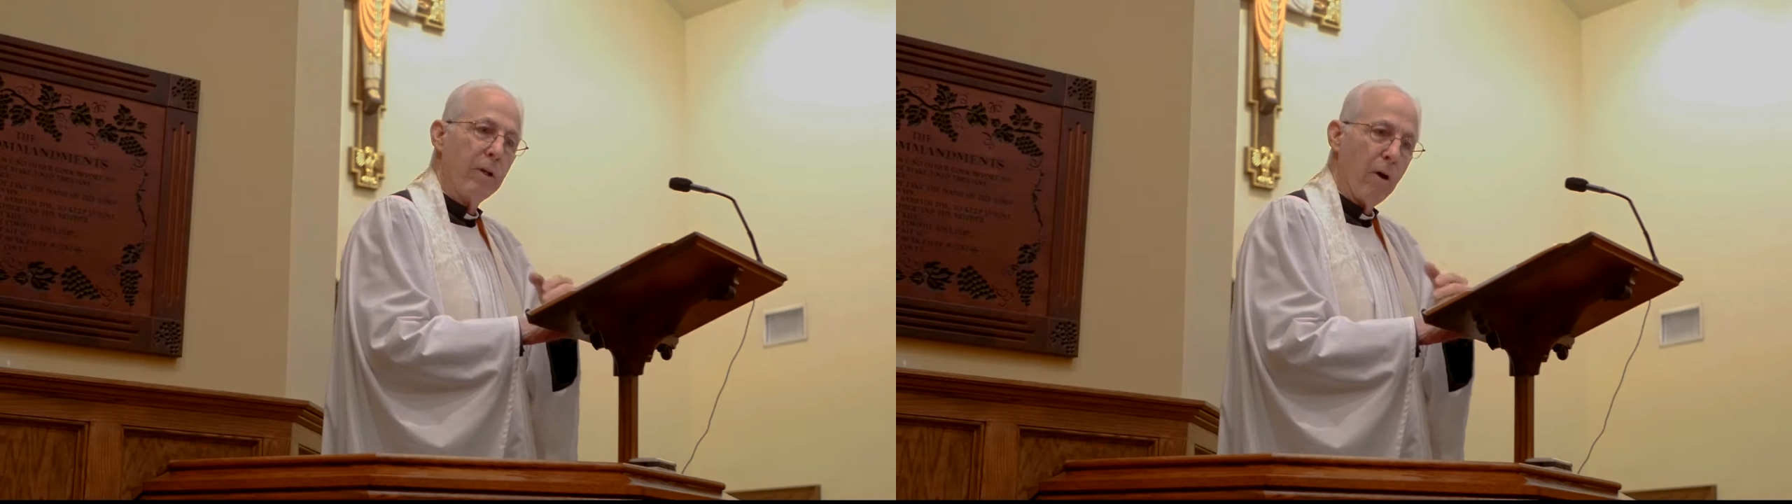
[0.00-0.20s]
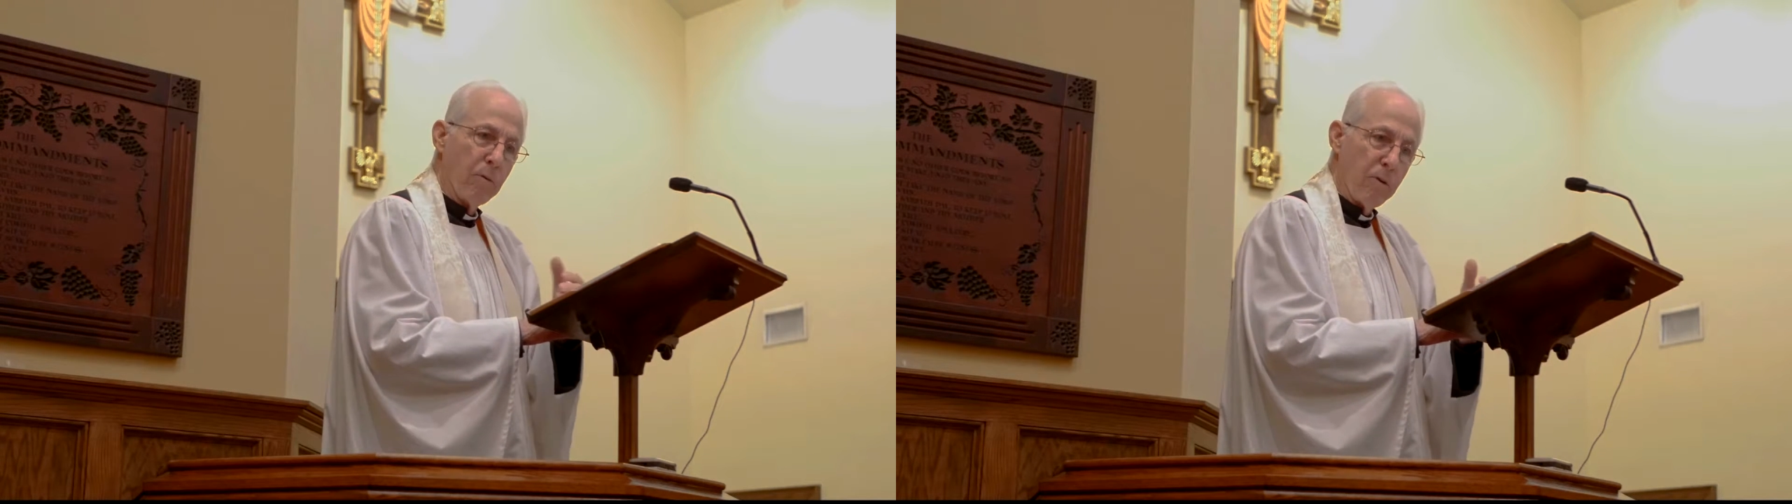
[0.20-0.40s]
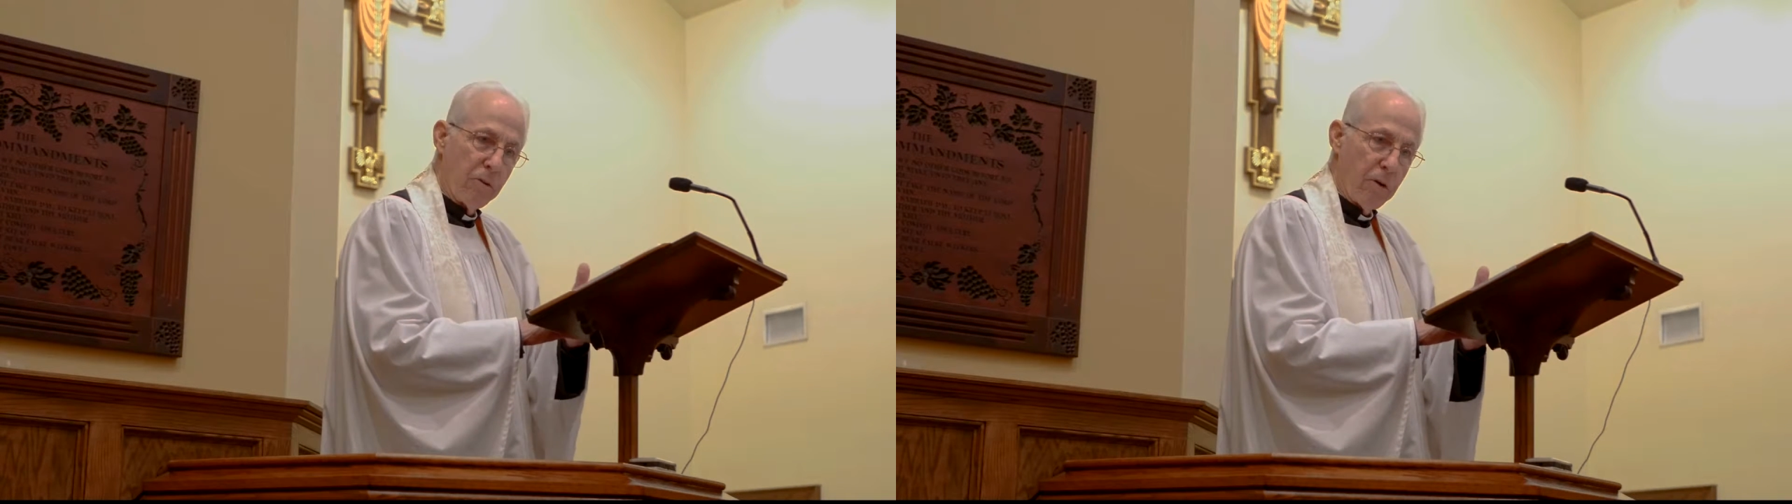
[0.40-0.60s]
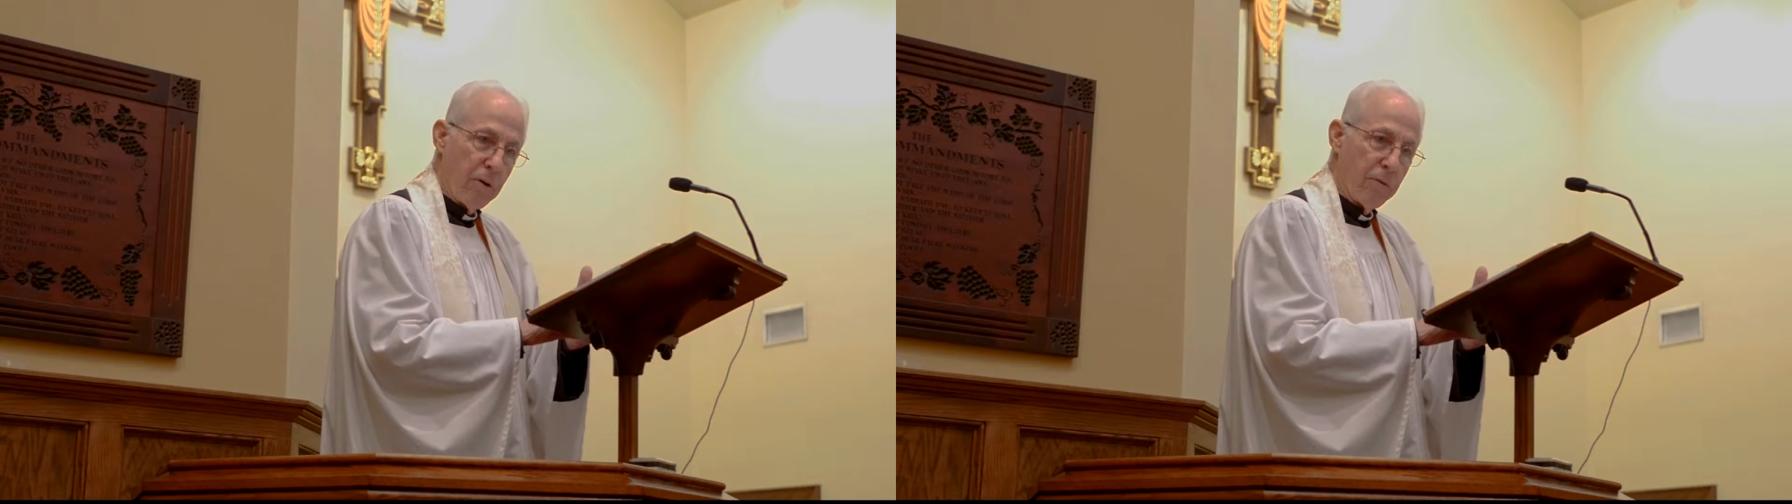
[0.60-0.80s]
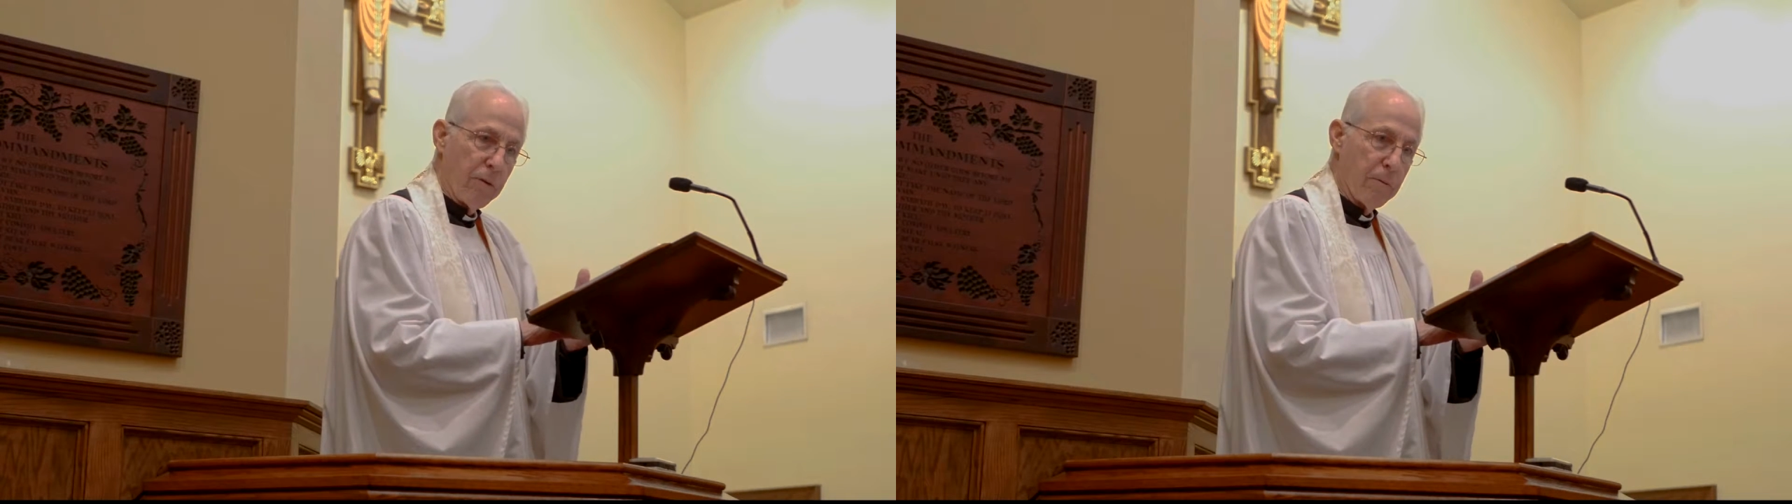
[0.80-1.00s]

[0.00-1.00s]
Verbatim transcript: we don't deserve.